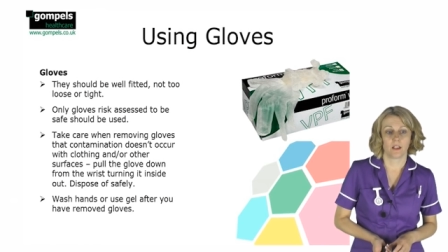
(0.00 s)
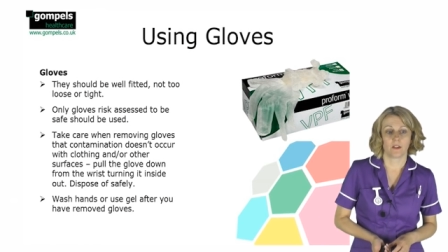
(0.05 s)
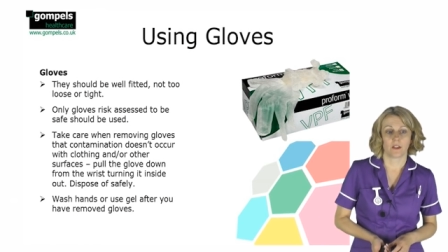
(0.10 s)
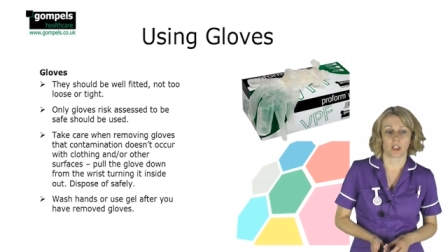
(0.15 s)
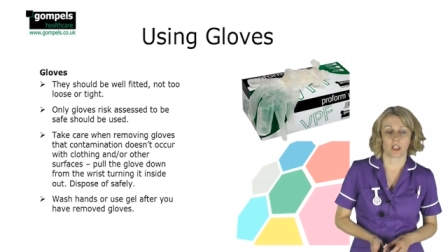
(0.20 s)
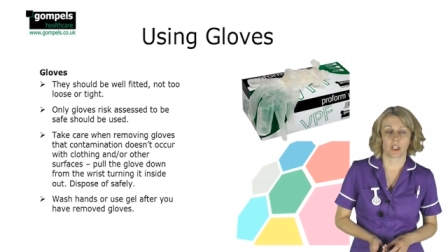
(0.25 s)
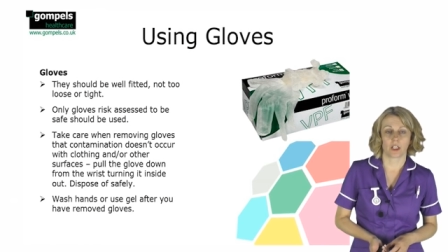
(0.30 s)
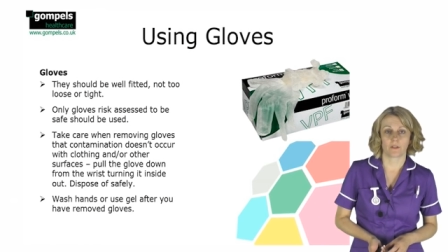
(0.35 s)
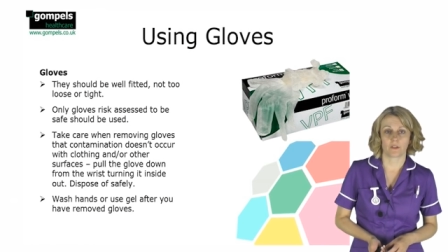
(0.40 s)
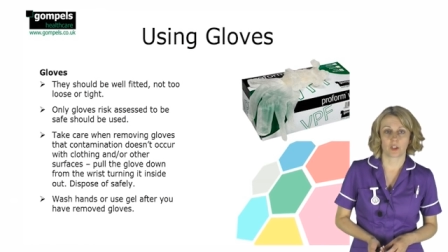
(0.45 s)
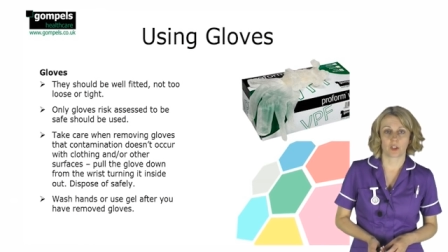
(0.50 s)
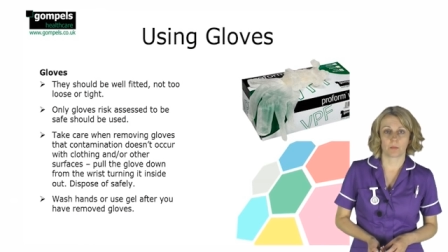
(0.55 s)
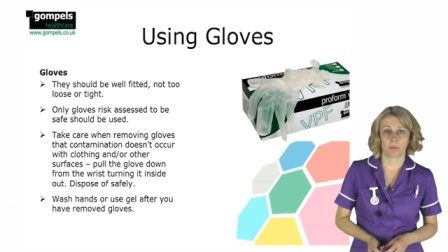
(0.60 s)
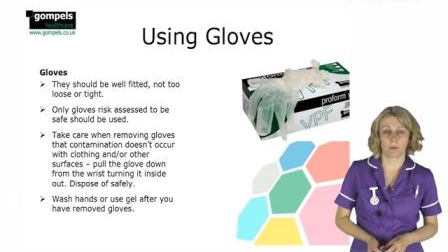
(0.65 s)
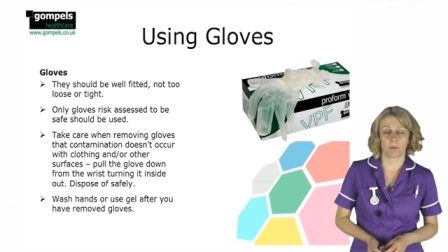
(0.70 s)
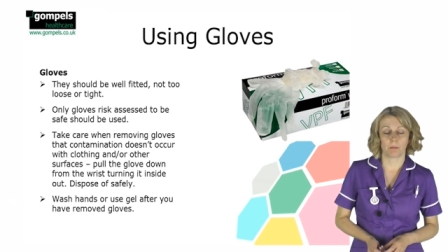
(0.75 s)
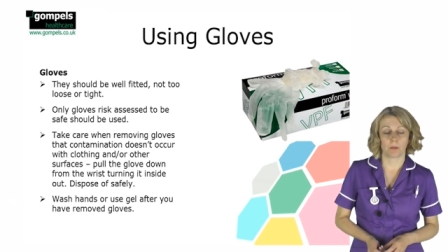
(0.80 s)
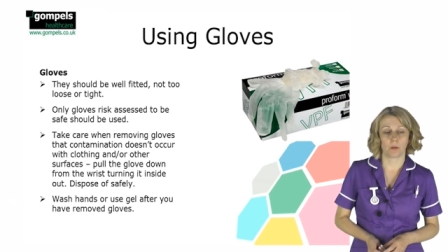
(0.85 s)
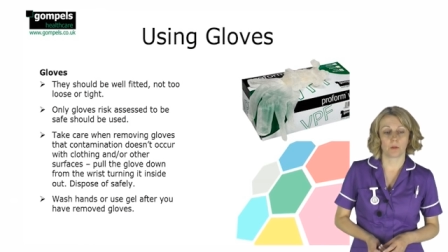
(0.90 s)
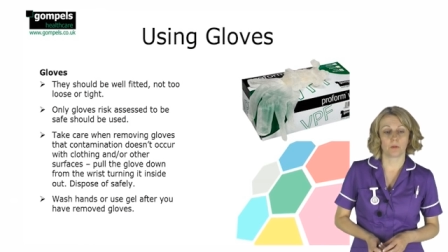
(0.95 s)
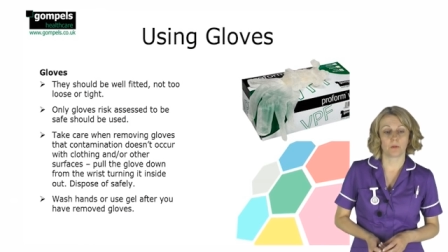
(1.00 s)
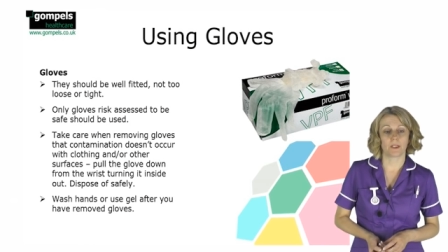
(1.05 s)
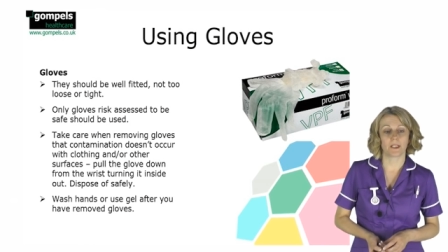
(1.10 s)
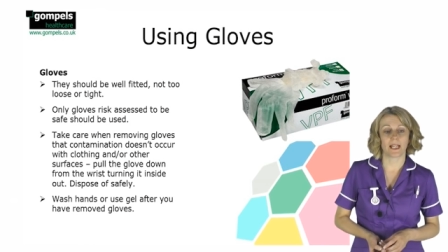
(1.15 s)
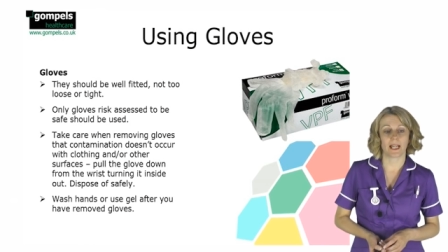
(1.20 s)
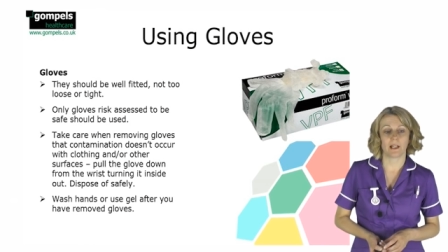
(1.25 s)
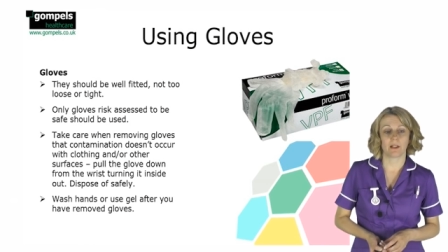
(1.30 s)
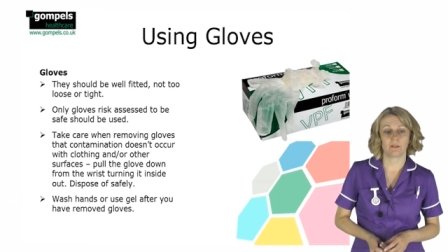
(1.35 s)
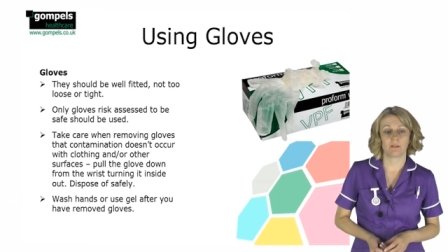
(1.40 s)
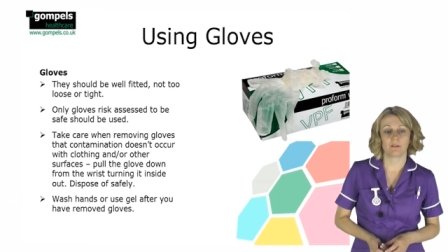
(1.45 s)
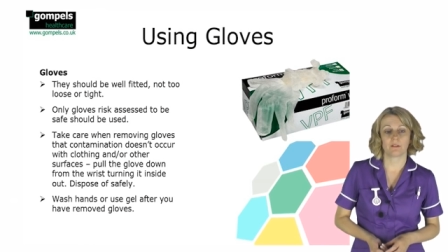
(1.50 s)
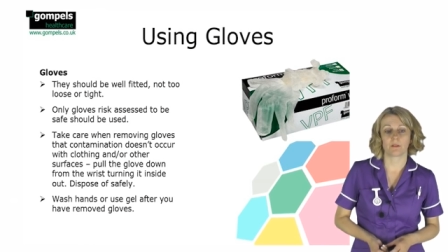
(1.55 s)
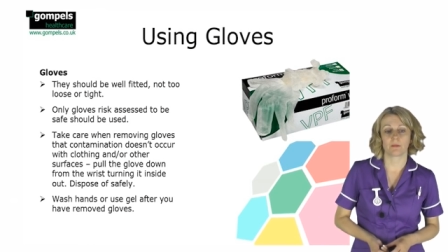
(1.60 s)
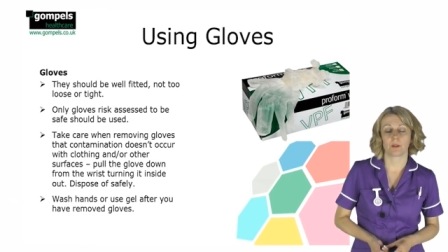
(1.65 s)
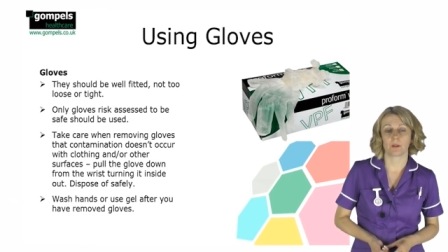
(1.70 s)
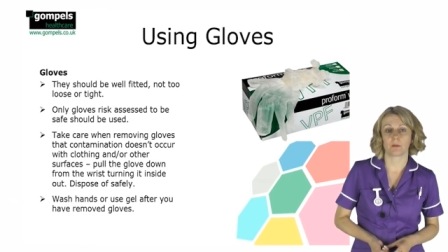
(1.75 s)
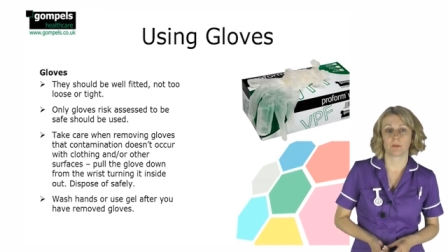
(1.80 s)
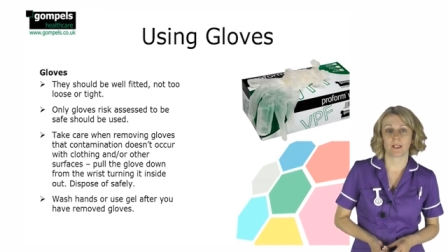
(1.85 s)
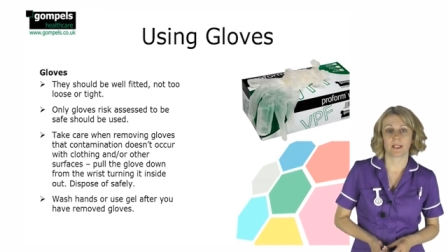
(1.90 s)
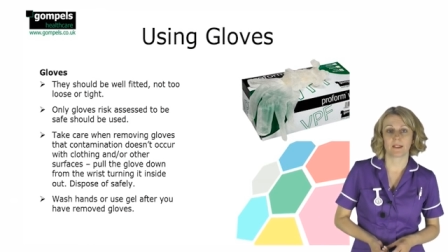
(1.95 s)
The glove should be pulled down from
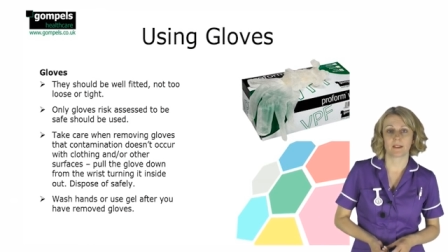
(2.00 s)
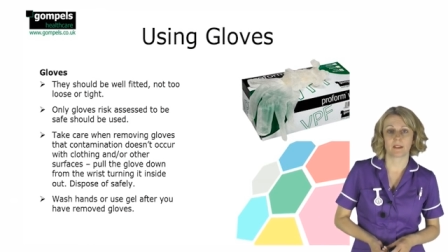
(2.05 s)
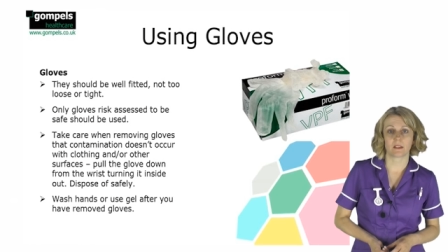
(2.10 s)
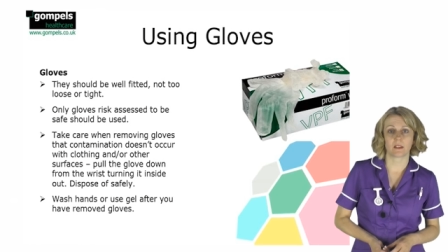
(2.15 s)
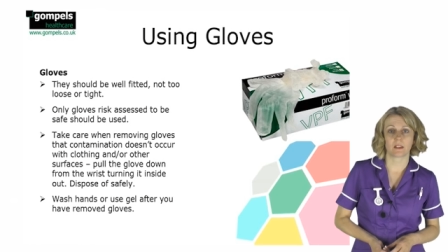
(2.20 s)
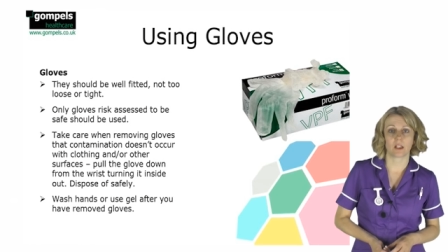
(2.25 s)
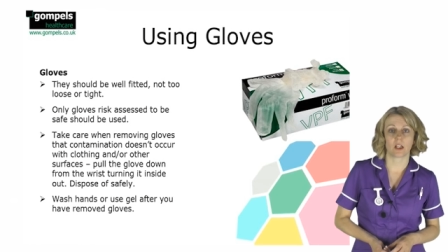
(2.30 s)
the wrist,